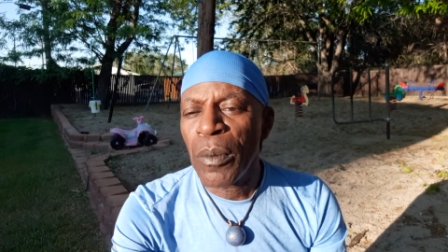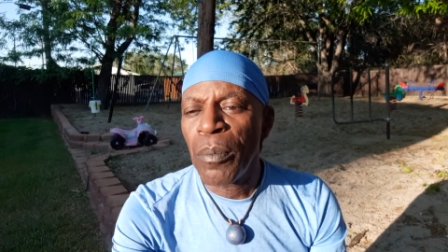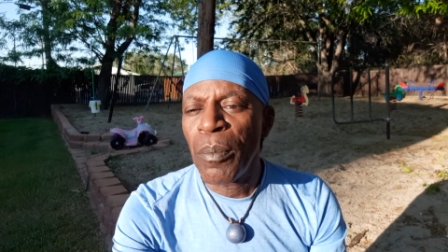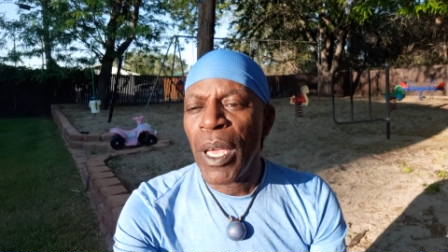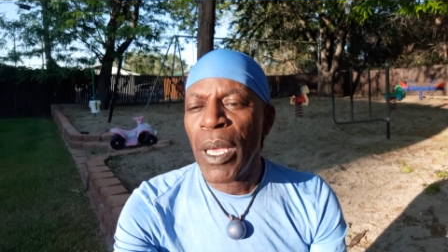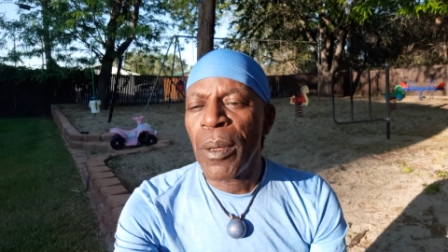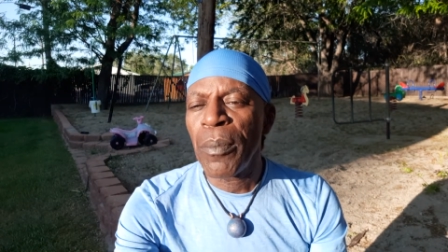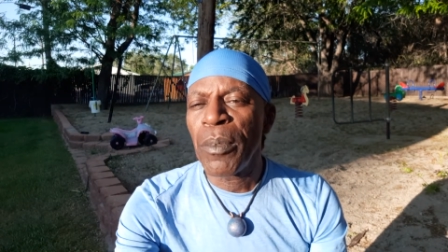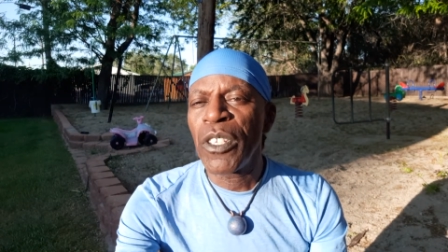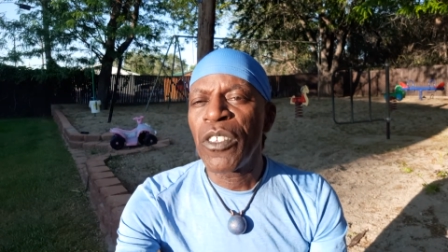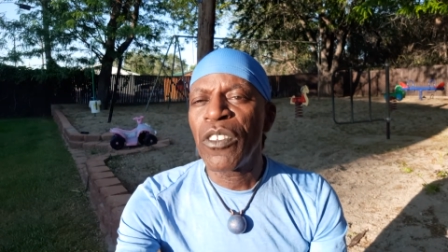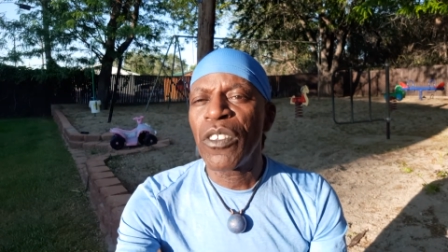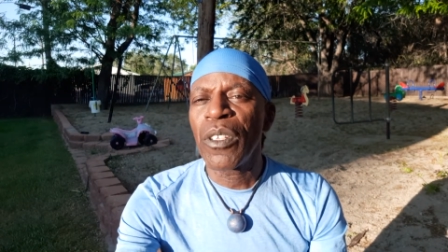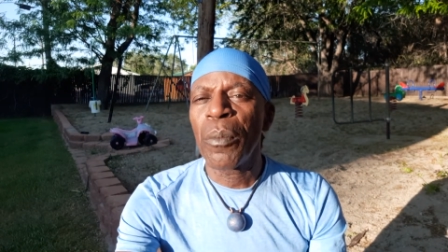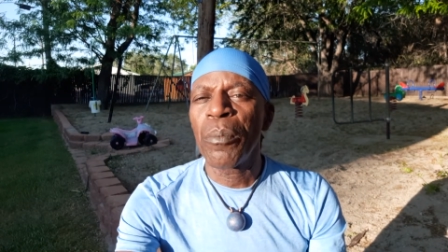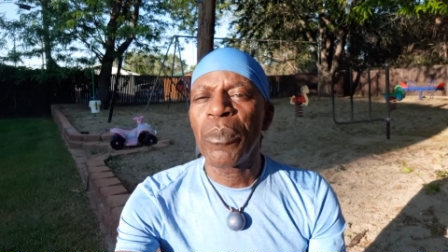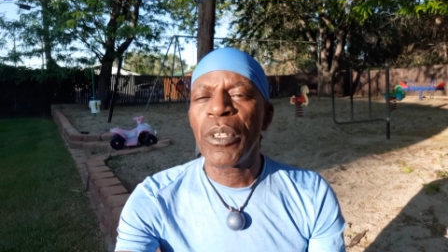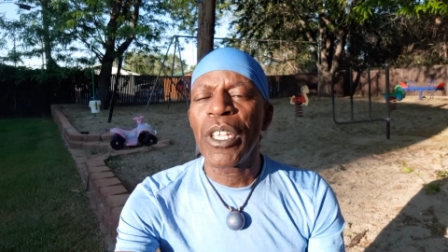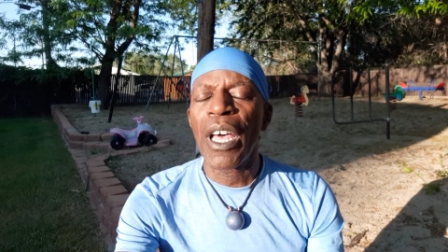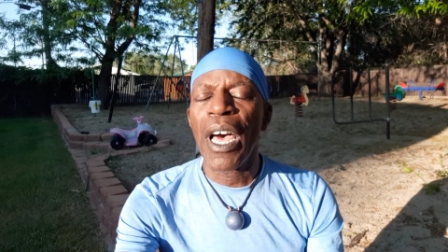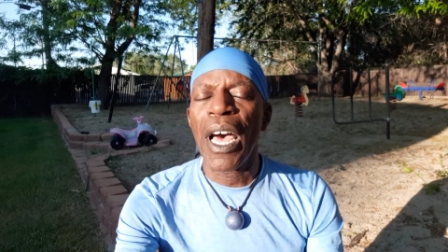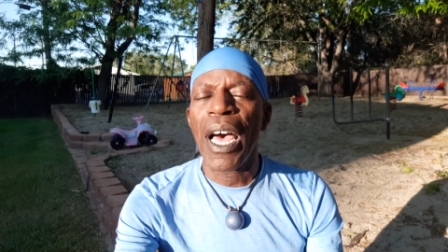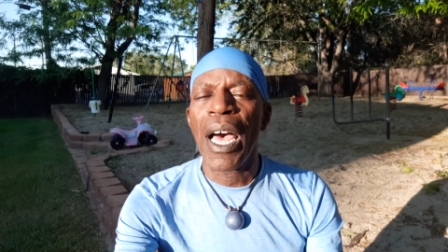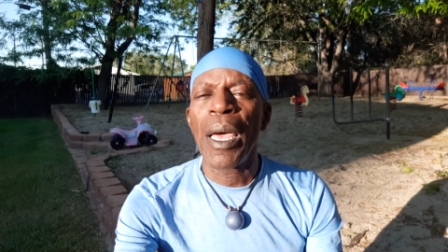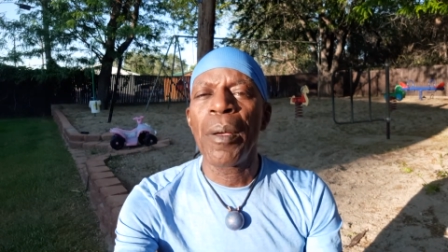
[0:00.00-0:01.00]
maybe
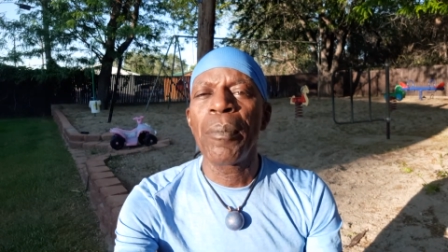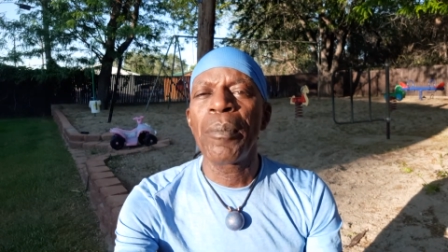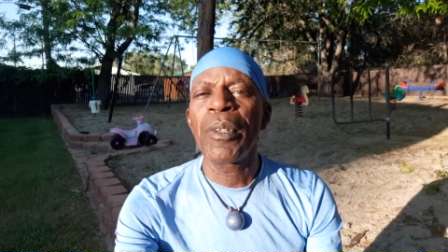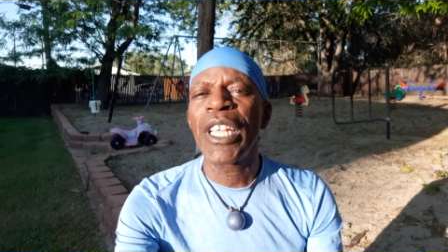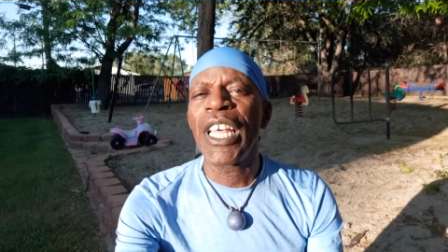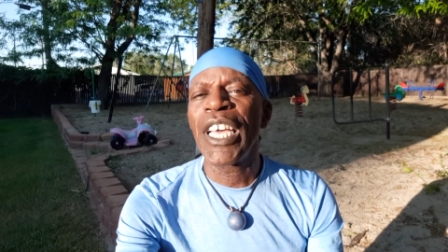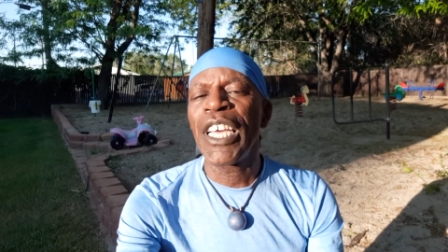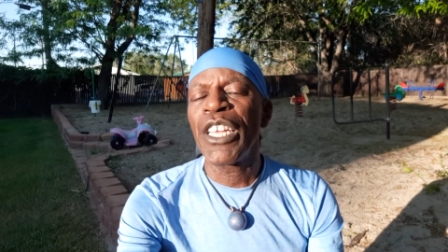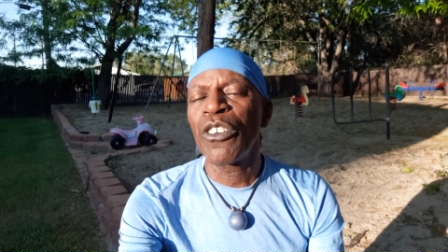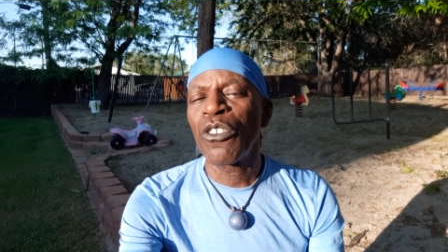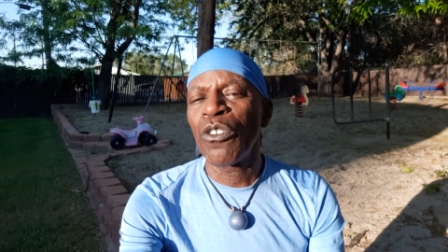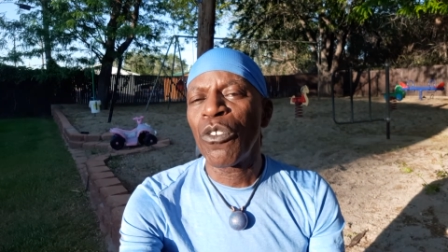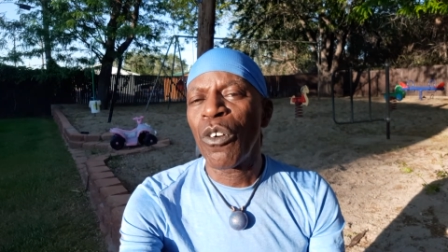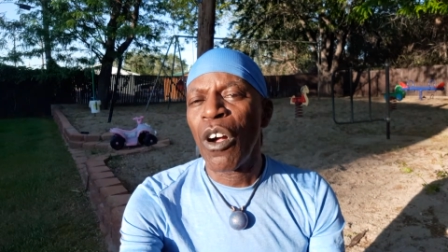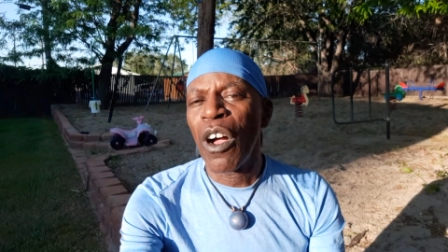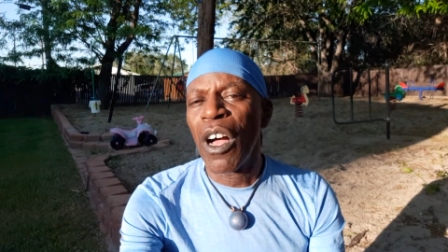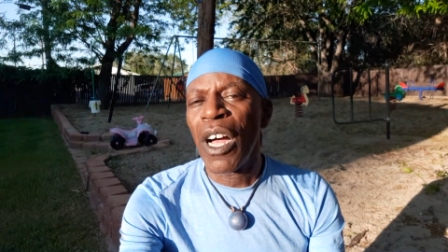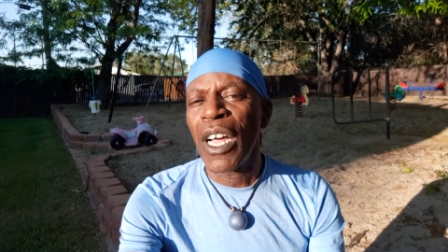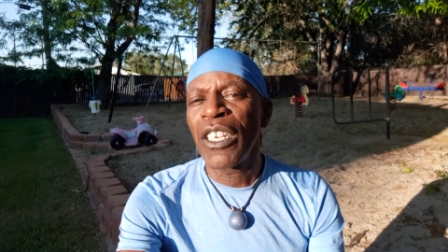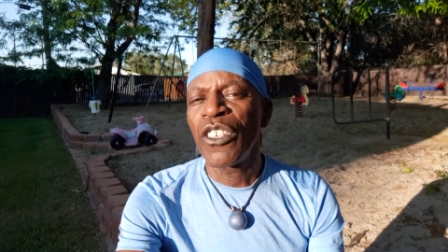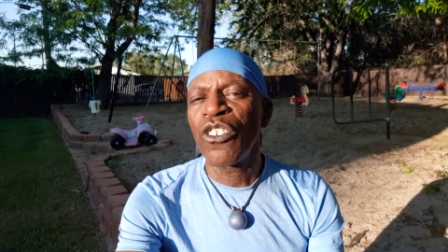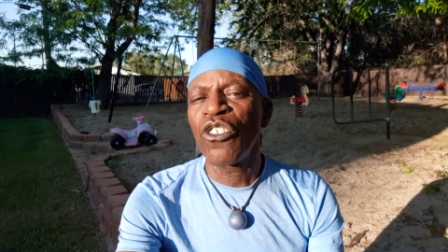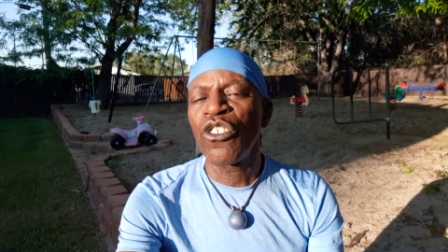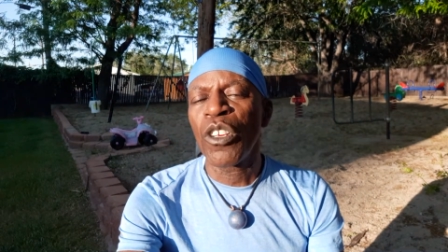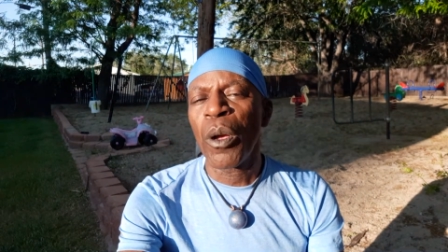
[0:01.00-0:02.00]
sometime later
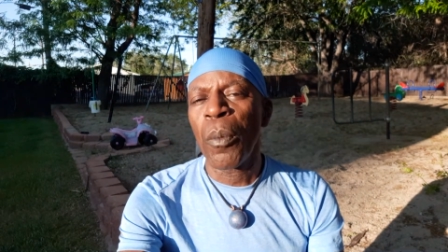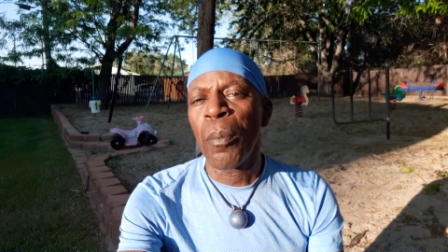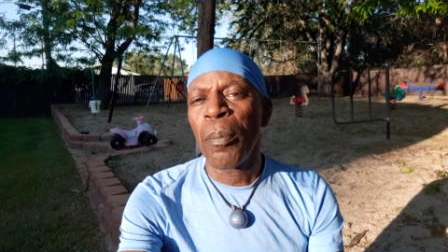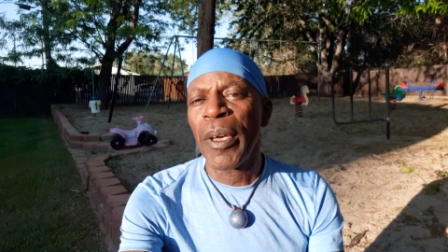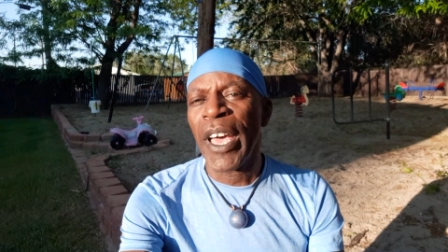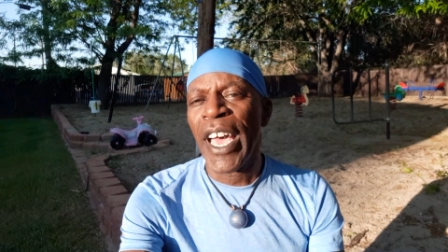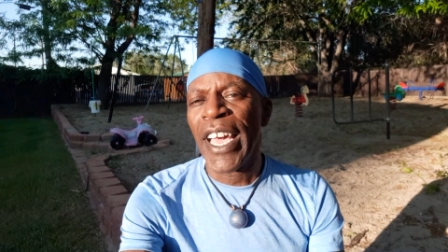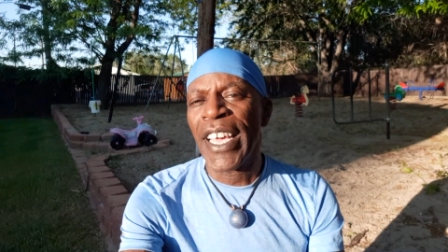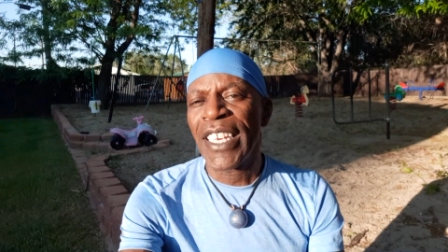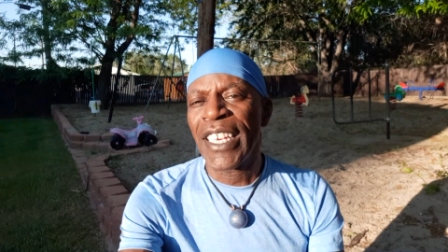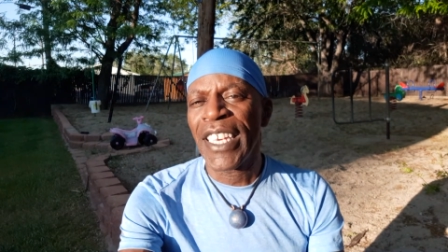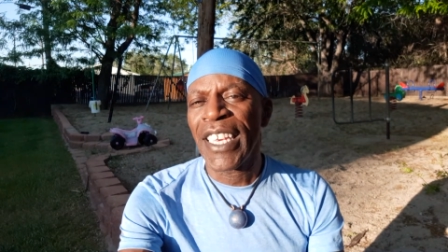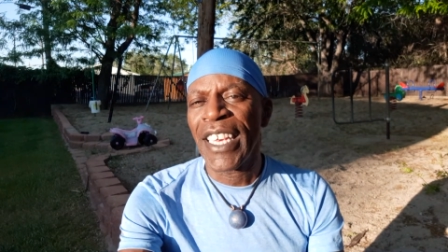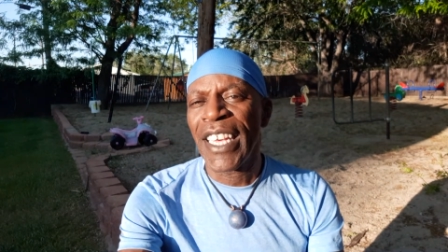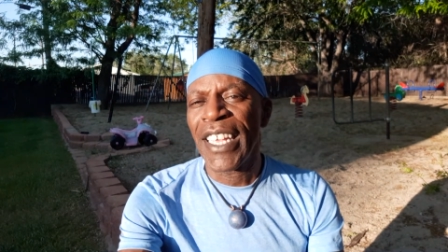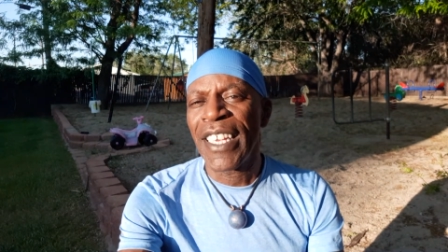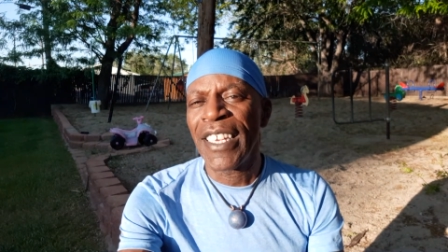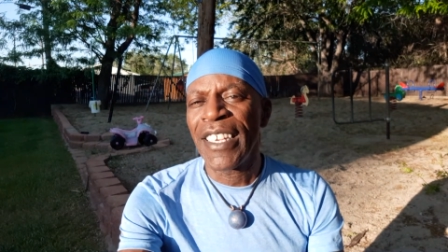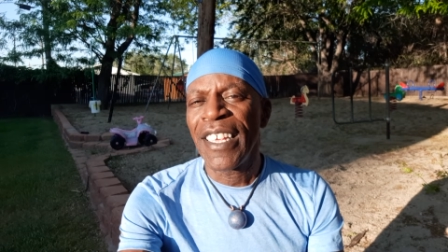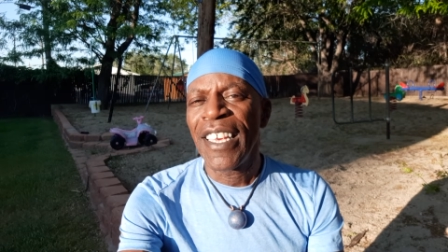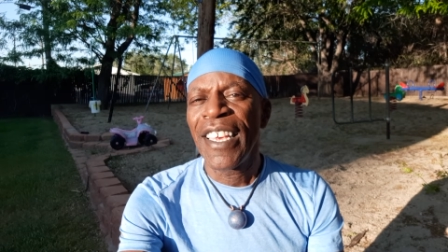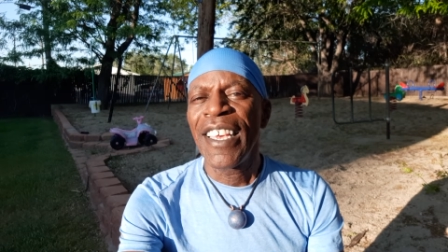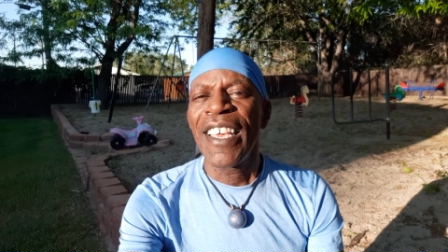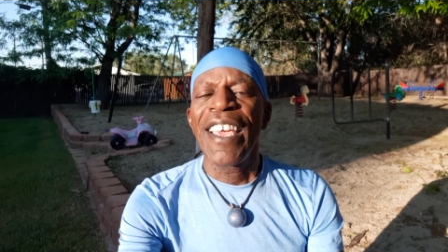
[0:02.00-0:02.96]
on jump back in